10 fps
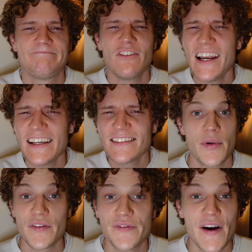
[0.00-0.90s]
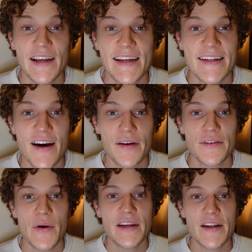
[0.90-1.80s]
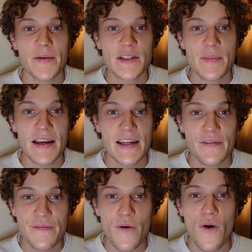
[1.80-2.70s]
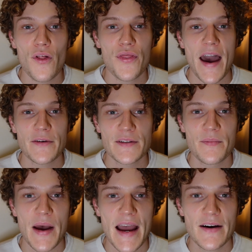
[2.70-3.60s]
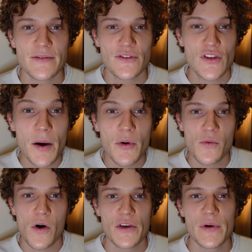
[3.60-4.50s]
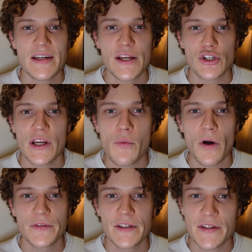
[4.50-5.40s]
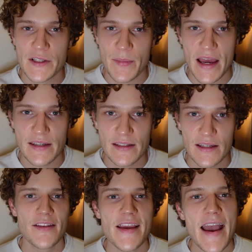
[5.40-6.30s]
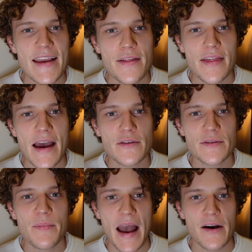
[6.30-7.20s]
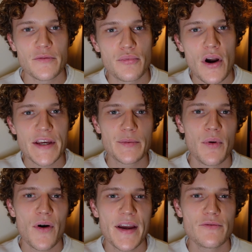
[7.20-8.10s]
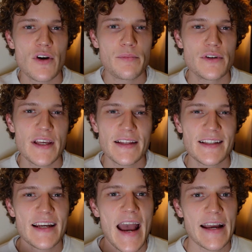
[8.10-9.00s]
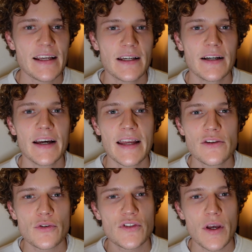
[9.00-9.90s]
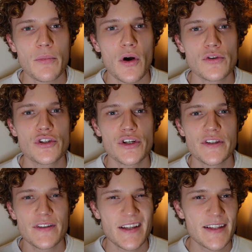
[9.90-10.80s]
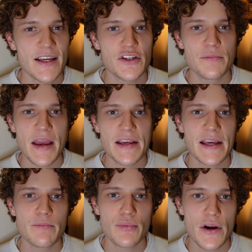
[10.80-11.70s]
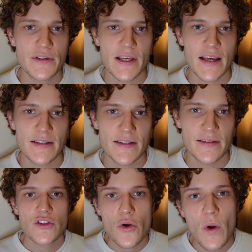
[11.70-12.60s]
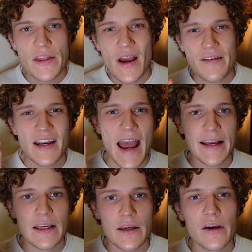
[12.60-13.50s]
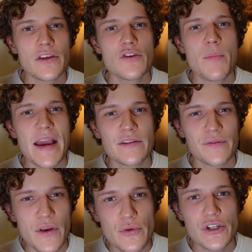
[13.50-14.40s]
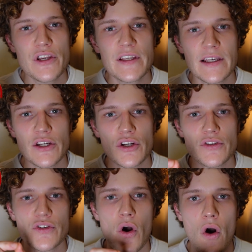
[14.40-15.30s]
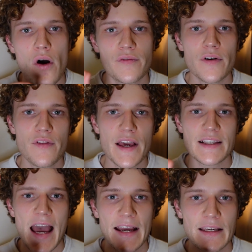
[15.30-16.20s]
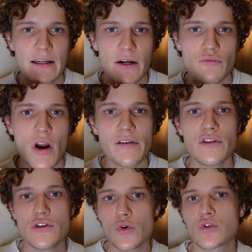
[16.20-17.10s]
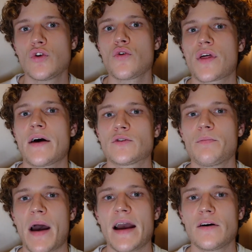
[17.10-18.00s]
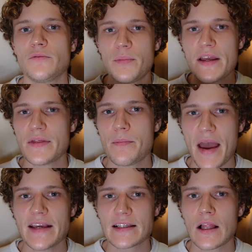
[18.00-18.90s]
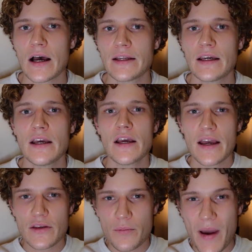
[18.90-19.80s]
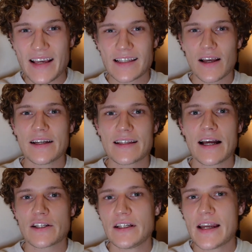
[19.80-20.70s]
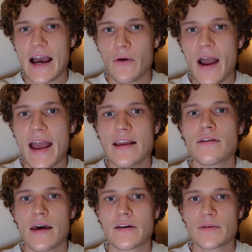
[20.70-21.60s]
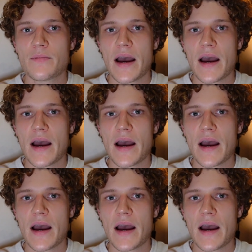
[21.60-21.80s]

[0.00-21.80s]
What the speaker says: Really? But funnily enough, you ended up spending £4,000, double what you initially wanted to spend. The £8,000 price point represents an anchor in your subconscious decision-making process. So when you have an anchor, you base future decisions off of this anchor. Rather than your £2,000 being the baseline, your baseline is actually now £8,000.